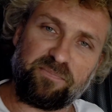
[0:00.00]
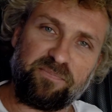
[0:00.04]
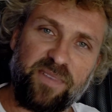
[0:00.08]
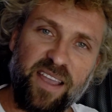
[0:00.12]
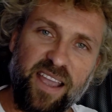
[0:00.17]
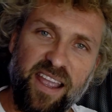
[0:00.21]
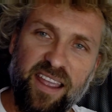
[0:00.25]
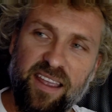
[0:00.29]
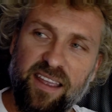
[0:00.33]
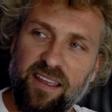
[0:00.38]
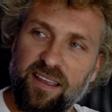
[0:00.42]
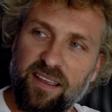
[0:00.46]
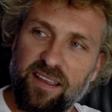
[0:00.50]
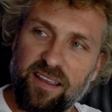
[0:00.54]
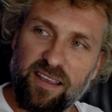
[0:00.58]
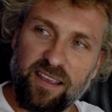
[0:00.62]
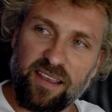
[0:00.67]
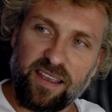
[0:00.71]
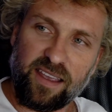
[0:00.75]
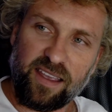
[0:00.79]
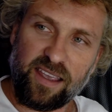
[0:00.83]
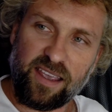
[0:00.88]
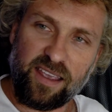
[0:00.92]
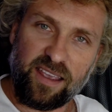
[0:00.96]

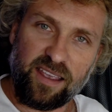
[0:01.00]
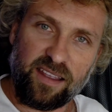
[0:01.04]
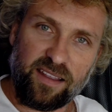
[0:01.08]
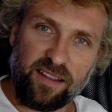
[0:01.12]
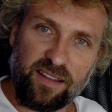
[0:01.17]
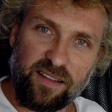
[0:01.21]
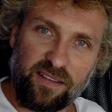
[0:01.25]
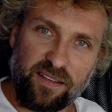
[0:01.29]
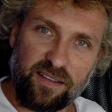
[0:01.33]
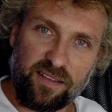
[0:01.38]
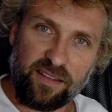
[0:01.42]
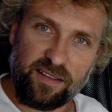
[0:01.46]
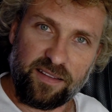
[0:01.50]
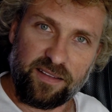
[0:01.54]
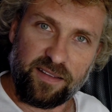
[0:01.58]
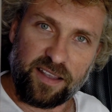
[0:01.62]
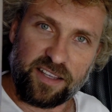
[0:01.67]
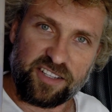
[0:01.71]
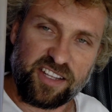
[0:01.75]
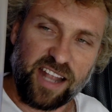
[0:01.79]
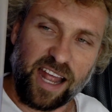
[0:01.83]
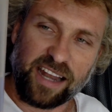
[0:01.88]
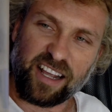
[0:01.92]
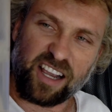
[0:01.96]
thing
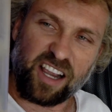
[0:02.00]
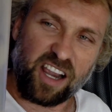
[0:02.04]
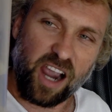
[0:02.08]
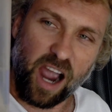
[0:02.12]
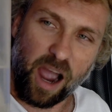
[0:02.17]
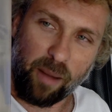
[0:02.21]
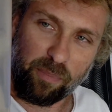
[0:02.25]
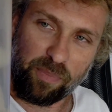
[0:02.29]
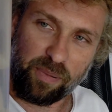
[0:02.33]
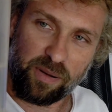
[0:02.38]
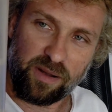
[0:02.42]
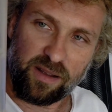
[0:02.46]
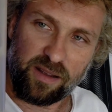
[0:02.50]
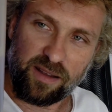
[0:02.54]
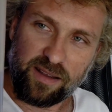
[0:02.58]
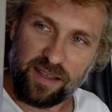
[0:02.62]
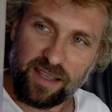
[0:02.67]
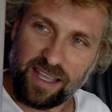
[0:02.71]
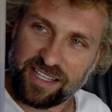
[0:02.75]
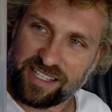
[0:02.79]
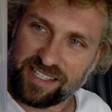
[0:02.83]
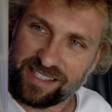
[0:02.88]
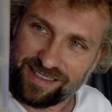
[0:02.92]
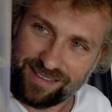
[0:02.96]
is not a cup.
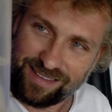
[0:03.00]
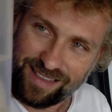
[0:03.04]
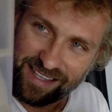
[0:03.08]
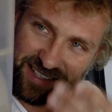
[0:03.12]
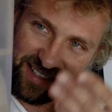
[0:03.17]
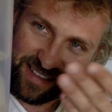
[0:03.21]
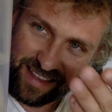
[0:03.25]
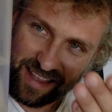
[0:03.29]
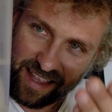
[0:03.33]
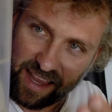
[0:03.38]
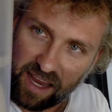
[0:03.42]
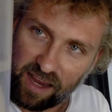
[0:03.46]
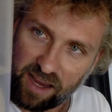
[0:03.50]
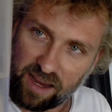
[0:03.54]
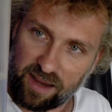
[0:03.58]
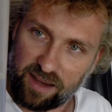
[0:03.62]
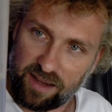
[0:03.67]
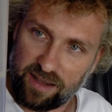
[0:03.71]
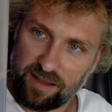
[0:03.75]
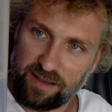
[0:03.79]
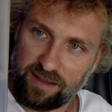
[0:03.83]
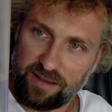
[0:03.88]
It's this thing.